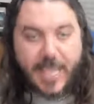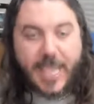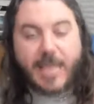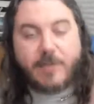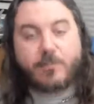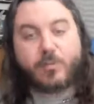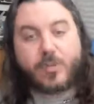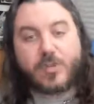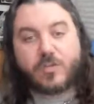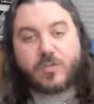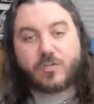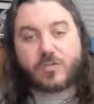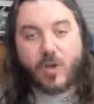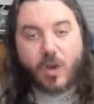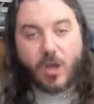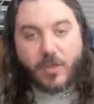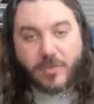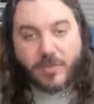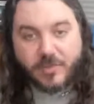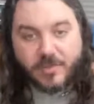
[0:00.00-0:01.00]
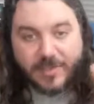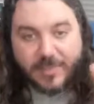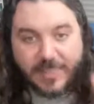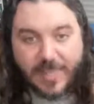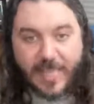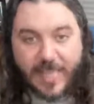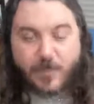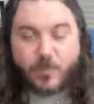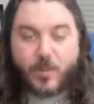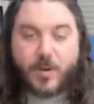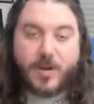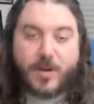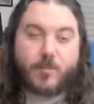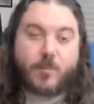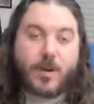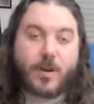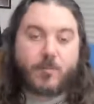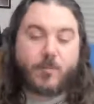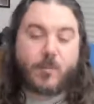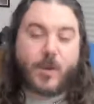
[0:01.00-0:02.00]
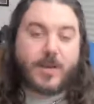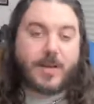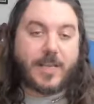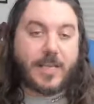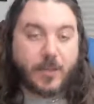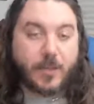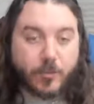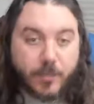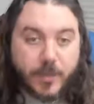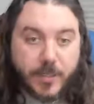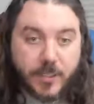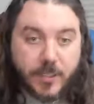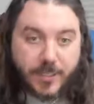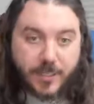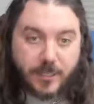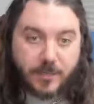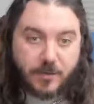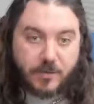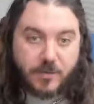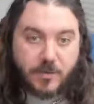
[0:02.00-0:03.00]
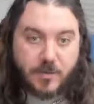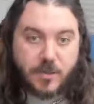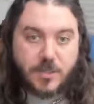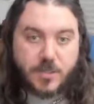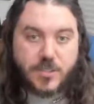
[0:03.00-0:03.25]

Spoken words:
And we saw this again when Hillary Clinton